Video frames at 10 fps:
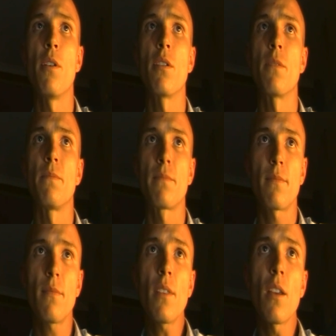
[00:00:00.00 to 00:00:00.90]
part
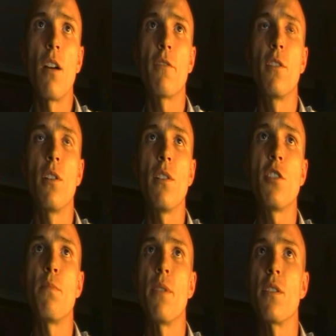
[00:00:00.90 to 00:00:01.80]
of the
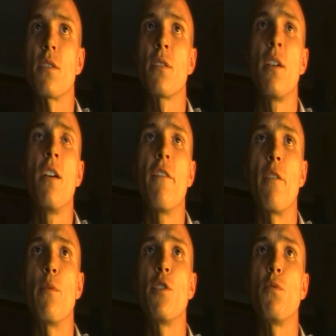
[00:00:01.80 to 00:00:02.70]
knowledge base
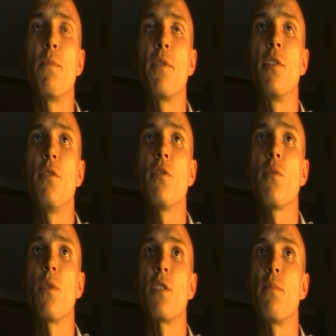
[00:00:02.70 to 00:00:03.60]
from which we
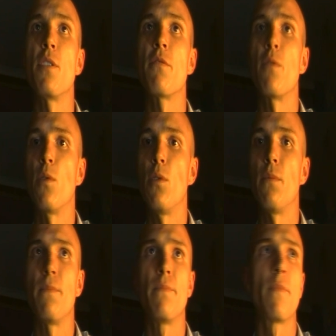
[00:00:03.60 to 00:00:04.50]
produce what is best for
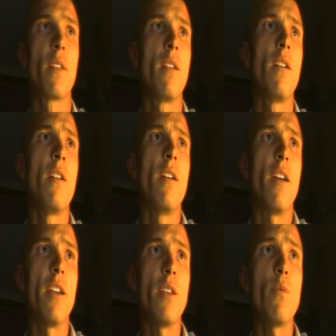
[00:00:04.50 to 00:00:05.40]
all.
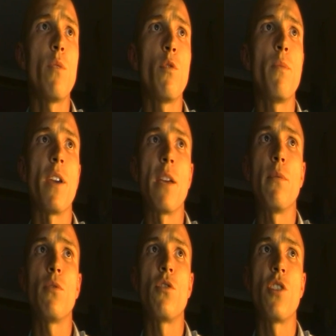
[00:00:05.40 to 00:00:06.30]
Anyone will be
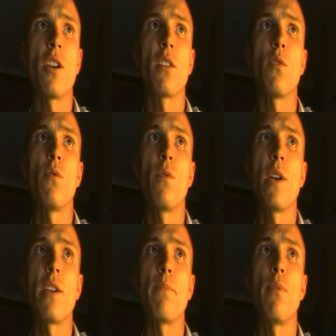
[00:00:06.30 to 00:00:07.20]
able to check the
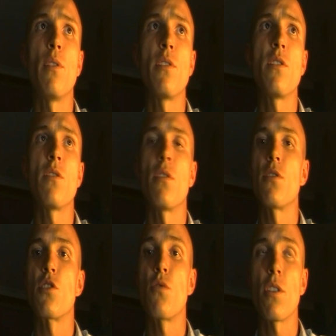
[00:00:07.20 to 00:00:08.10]
way policies
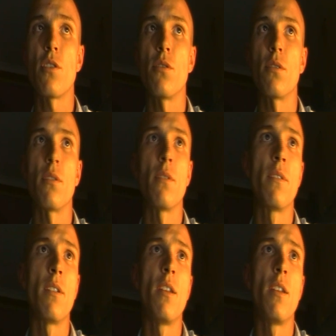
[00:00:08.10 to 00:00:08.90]
are structured